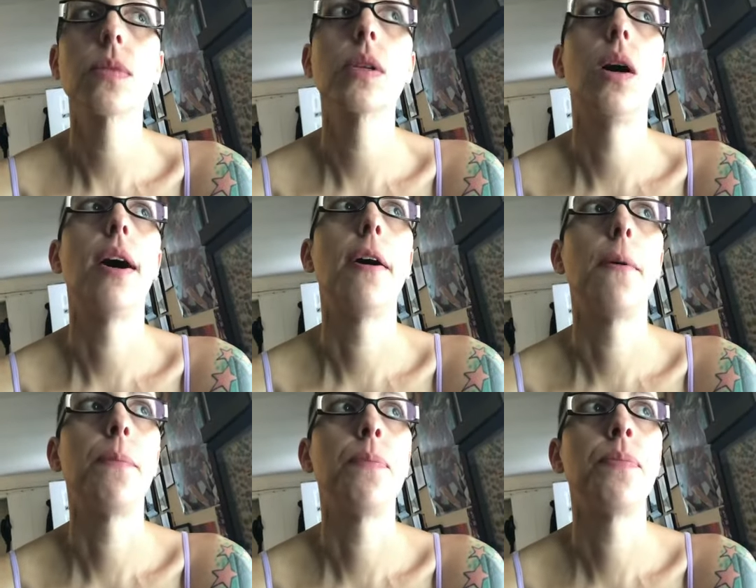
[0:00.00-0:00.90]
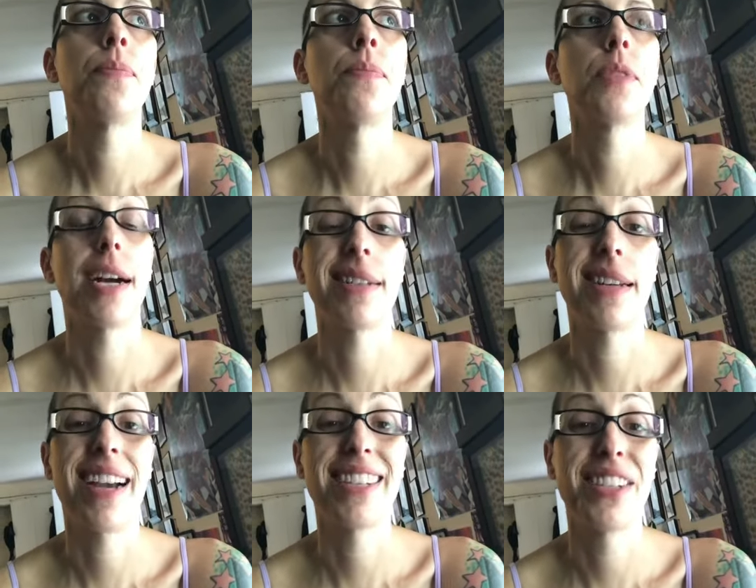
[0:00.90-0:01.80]
Got
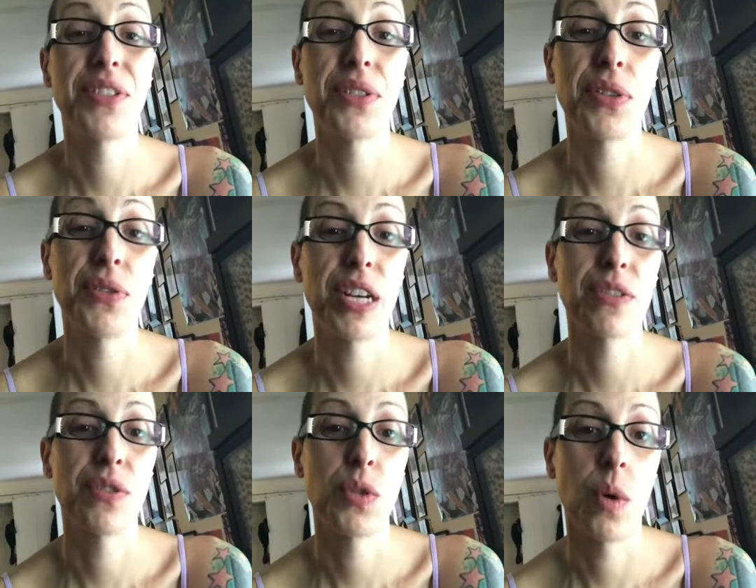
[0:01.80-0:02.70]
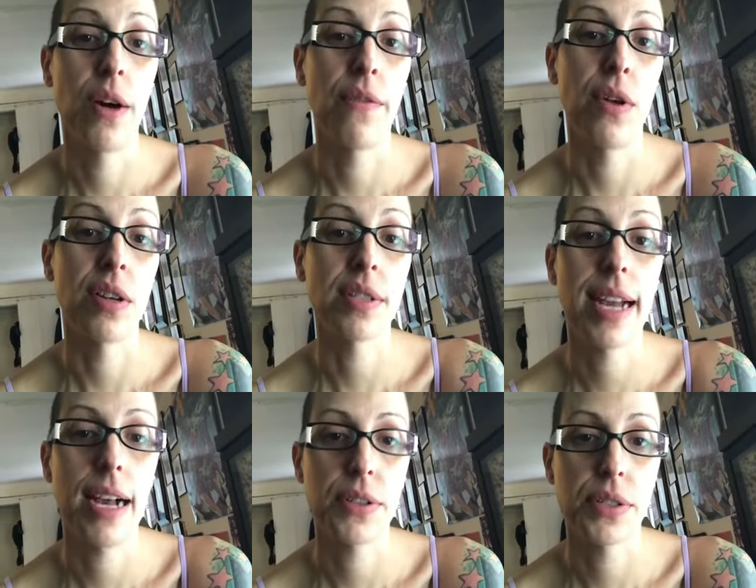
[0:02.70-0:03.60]
diagnosed 2012, lost the
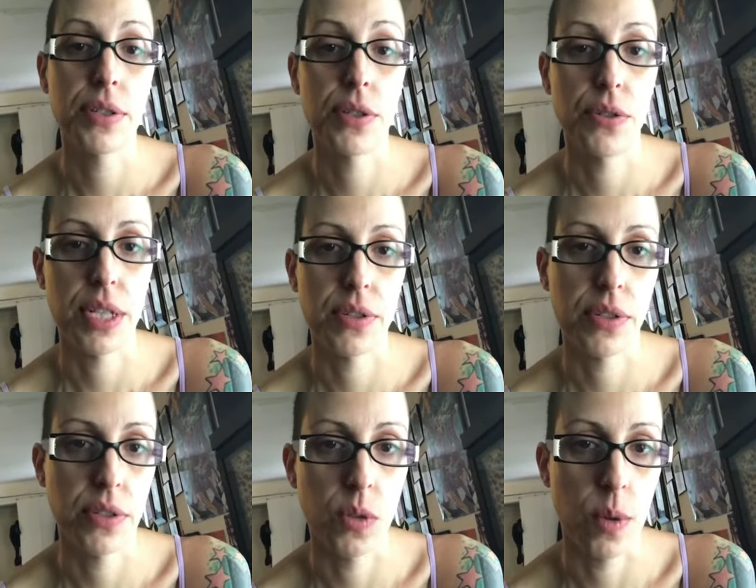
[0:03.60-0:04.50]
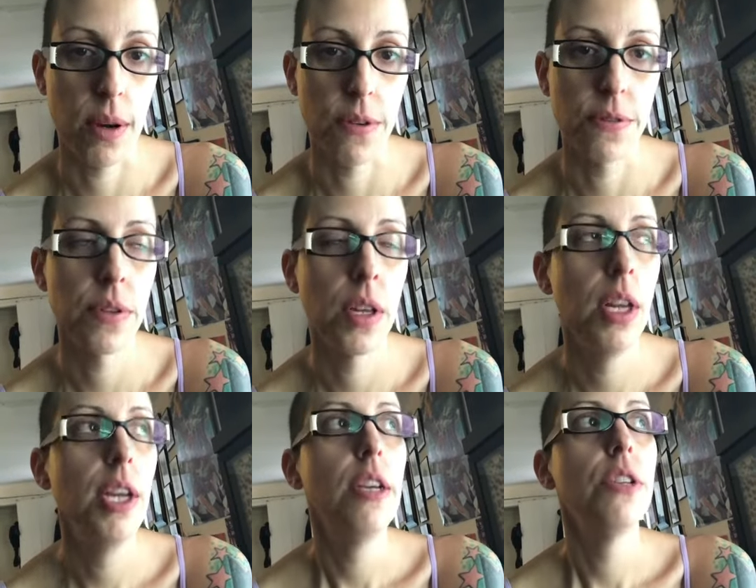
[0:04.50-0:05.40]
house in 2012.
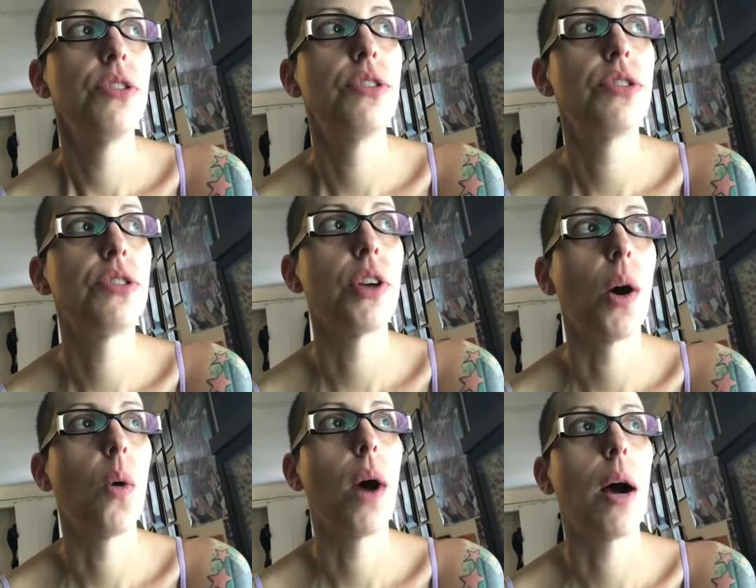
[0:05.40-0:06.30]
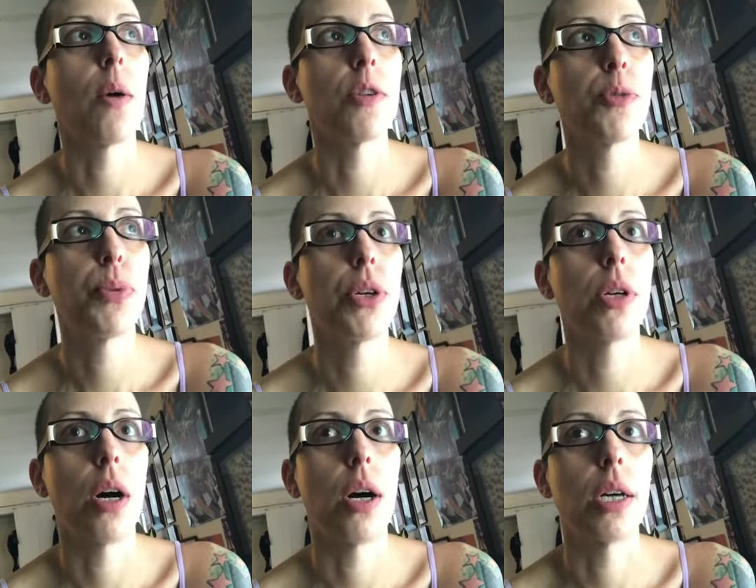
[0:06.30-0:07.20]
So I was put
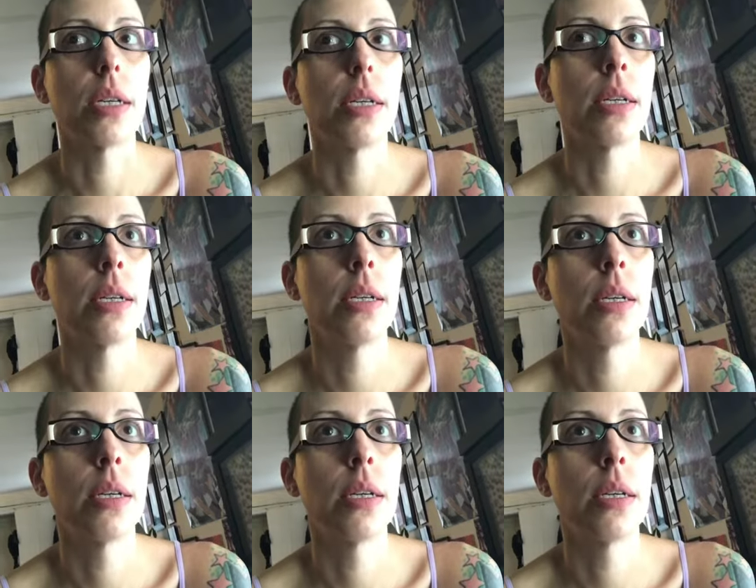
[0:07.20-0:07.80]
on,